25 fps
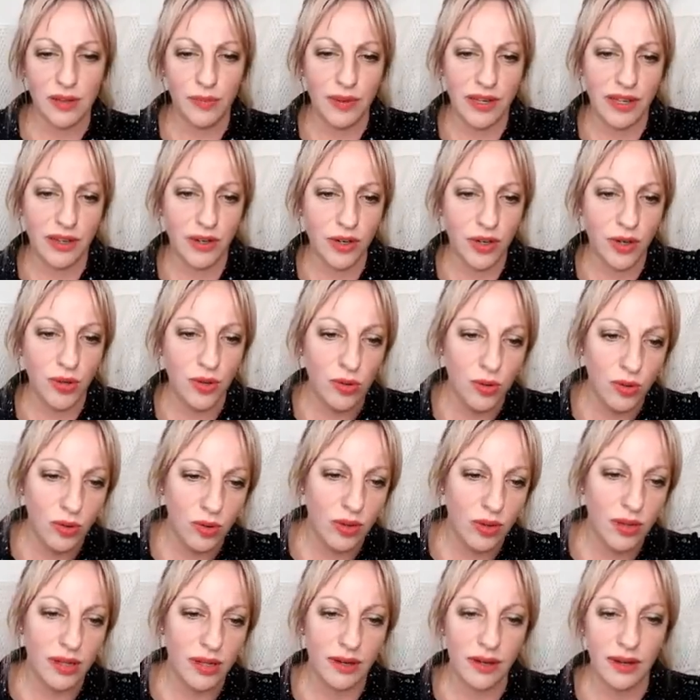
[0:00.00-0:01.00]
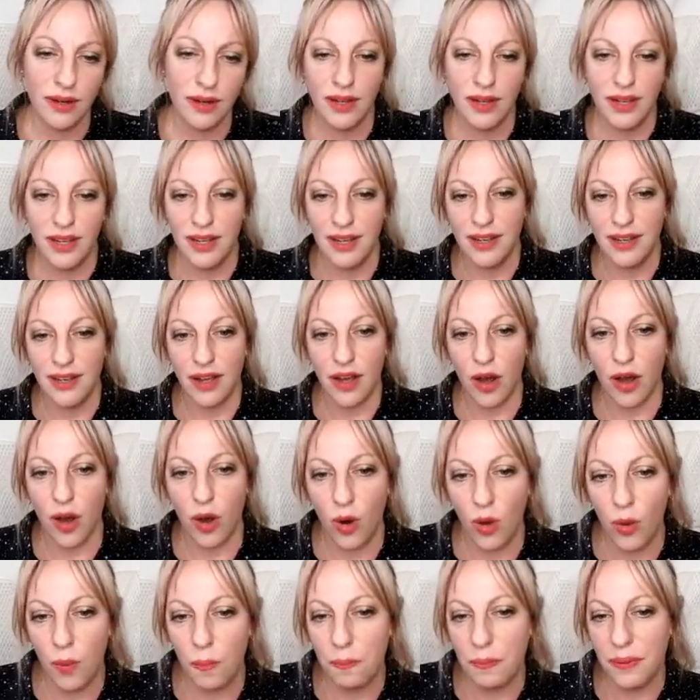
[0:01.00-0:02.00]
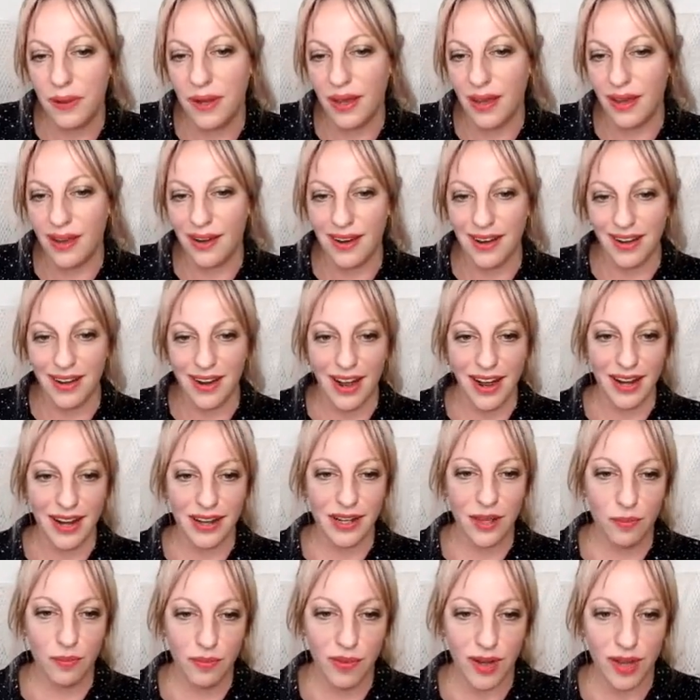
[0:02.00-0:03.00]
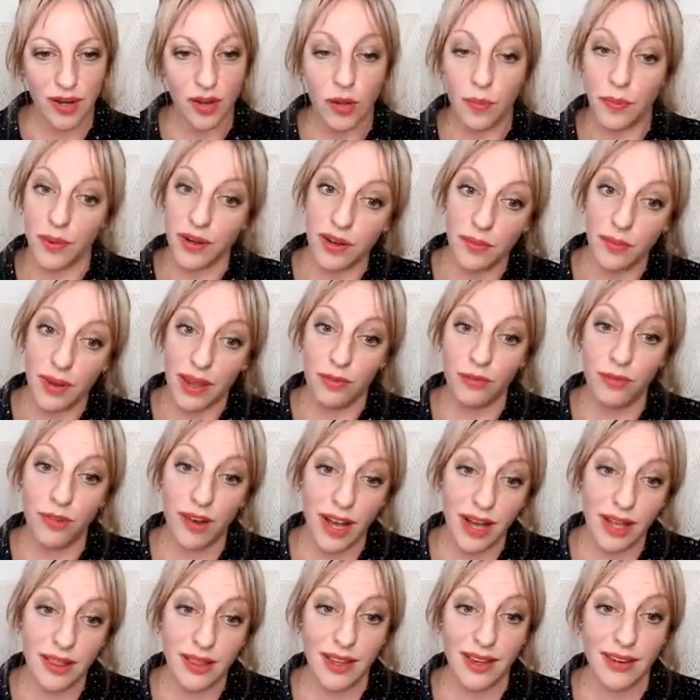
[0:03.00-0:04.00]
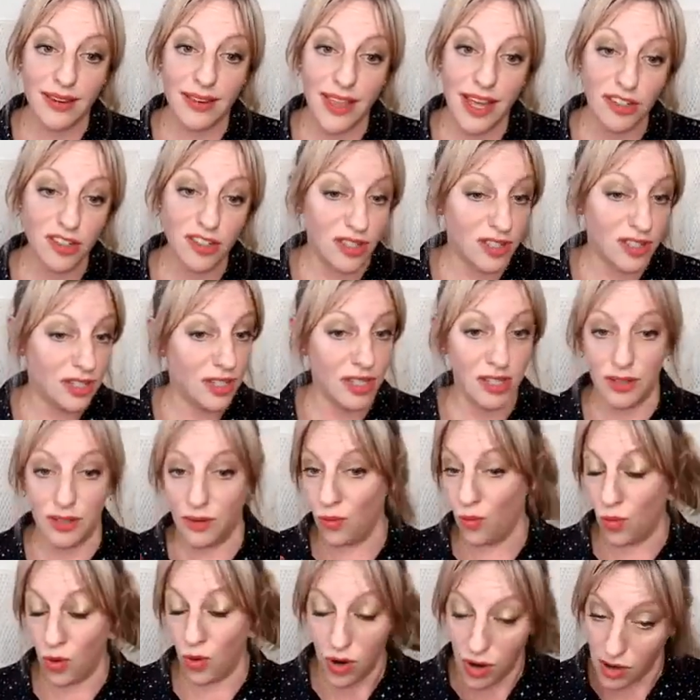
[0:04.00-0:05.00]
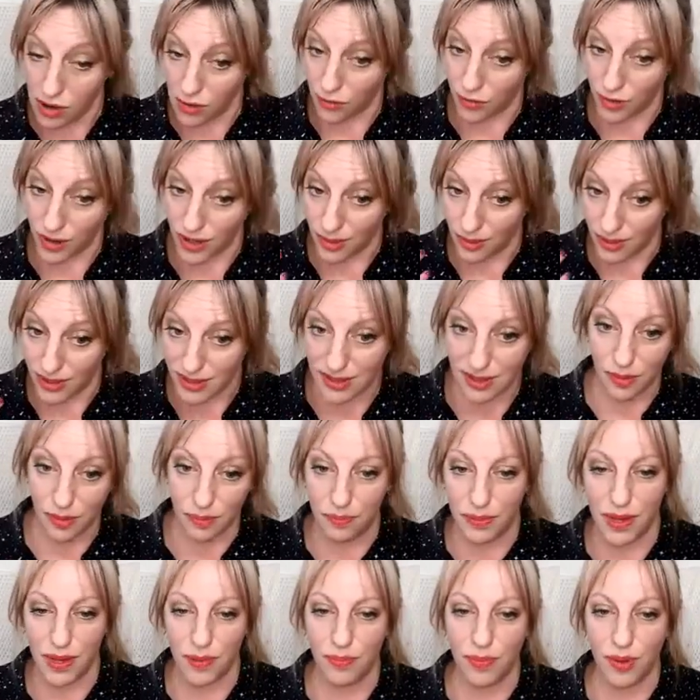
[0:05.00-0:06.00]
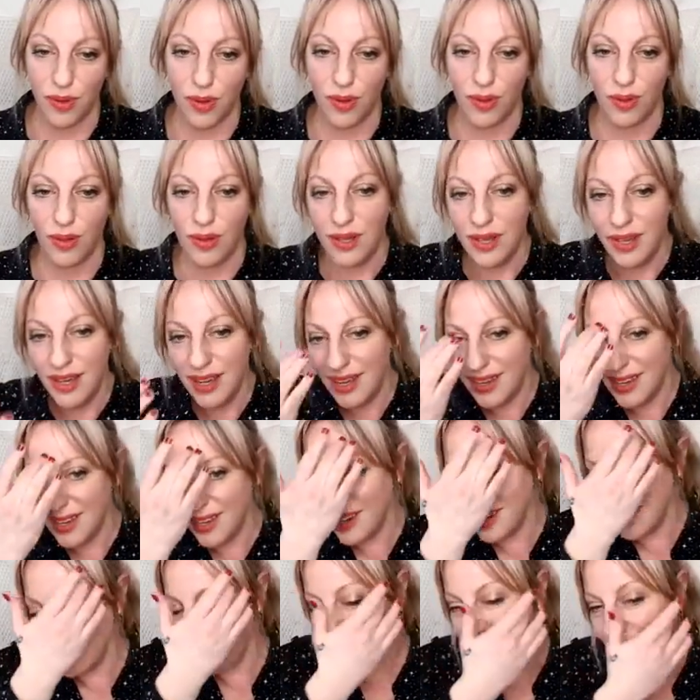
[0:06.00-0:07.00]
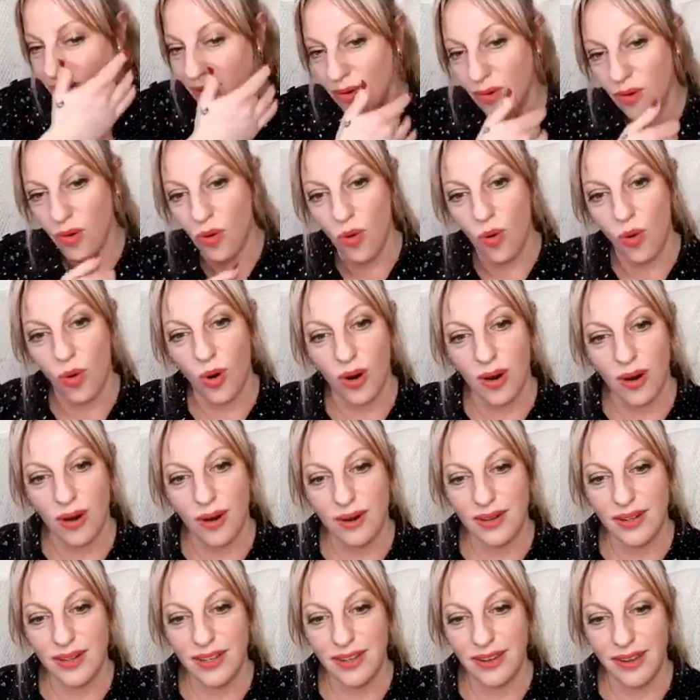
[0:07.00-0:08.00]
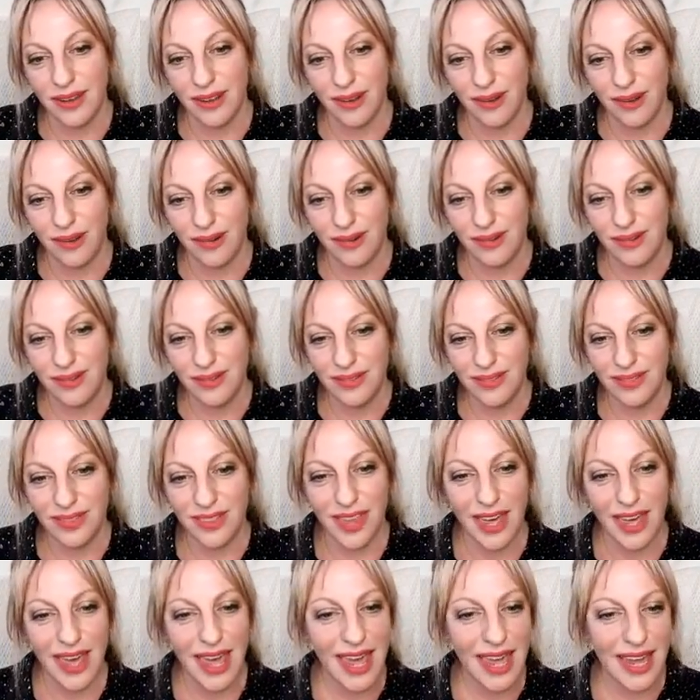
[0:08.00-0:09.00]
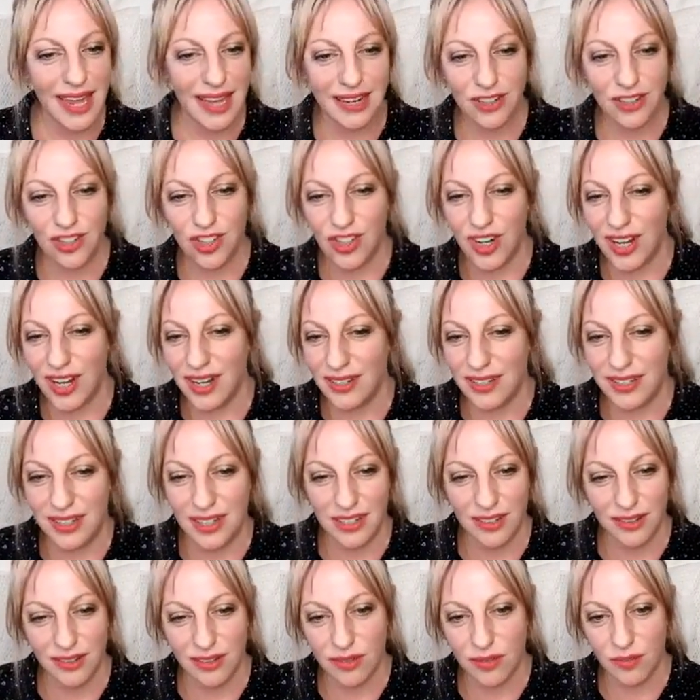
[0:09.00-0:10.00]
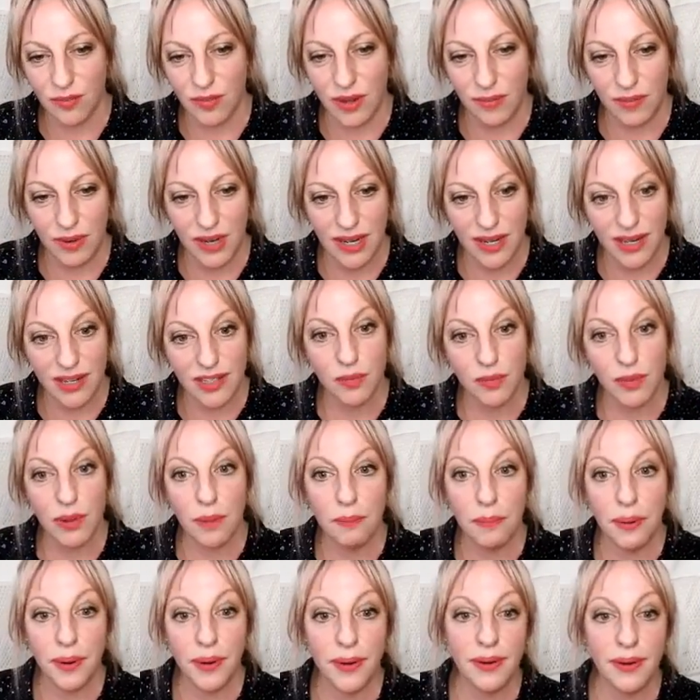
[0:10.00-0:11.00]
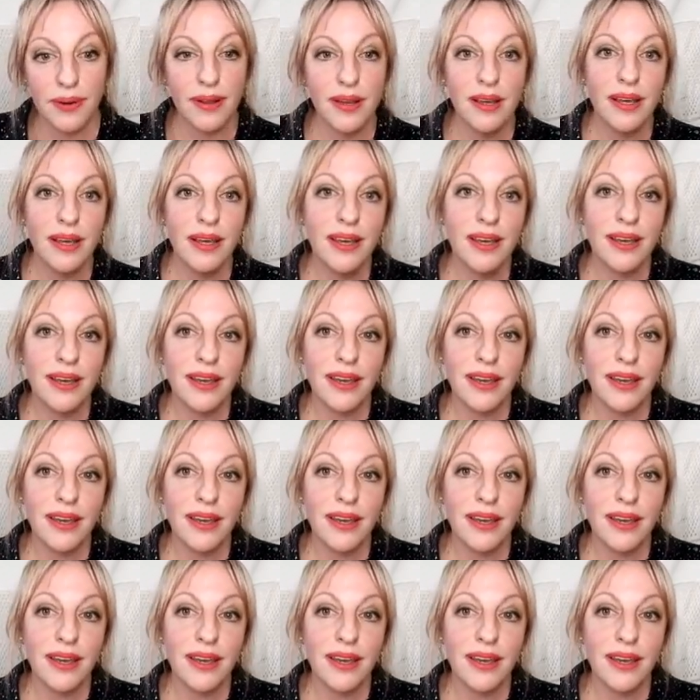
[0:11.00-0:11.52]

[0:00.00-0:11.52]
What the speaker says: willing to be cool and open and non-committal, but you may find that just doesn't work for you with some people, or, the handshake deals maybe need to be put